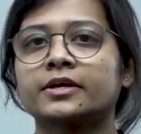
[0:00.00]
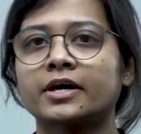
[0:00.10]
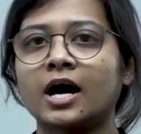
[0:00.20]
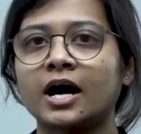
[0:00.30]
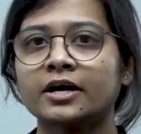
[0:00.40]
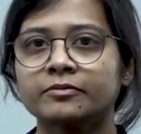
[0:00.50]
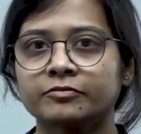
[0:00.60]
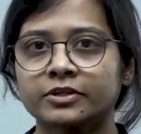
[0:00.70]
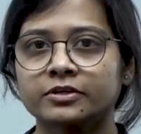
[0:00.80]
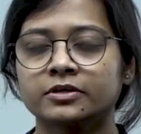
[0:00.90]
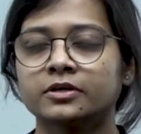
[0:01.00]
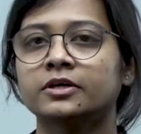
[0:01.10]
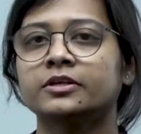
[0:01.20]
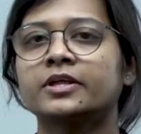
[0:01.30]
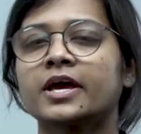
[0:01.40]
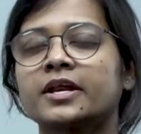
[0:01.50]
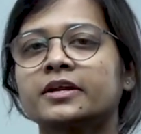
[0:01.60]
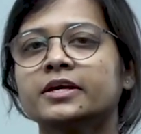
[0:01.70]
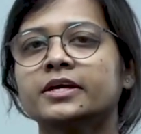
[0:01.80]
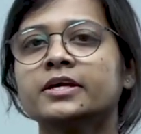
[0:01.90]
regard with their
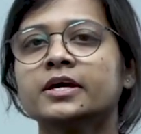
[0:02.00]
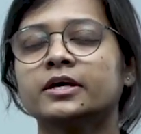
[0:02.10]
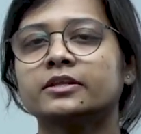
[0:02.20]
need,